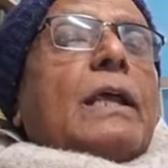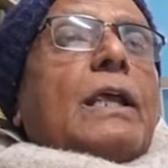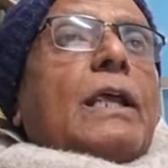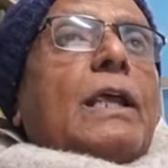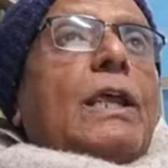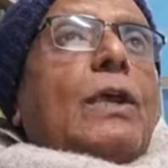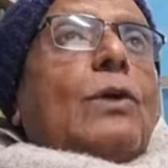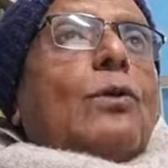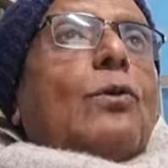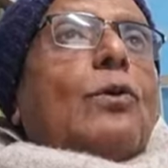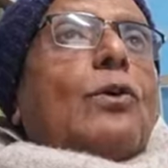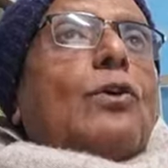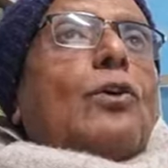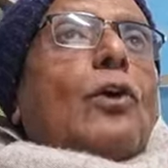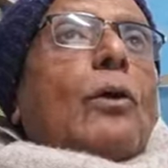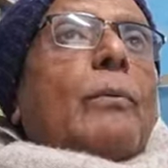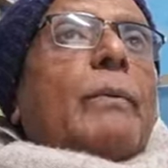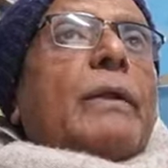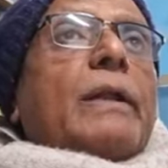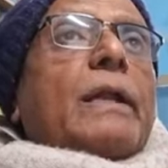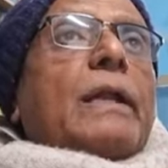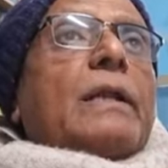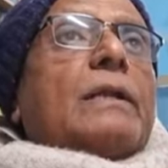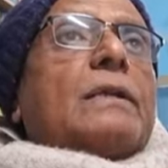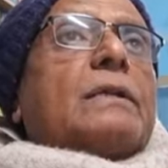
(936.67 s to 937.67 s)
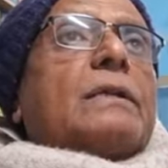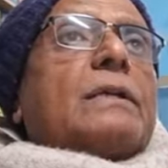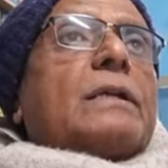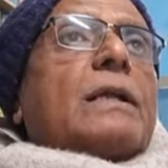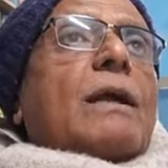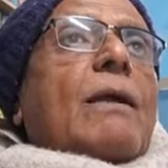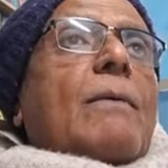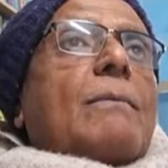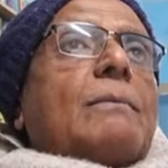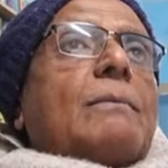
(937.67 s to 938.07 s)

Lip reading: ego dominance.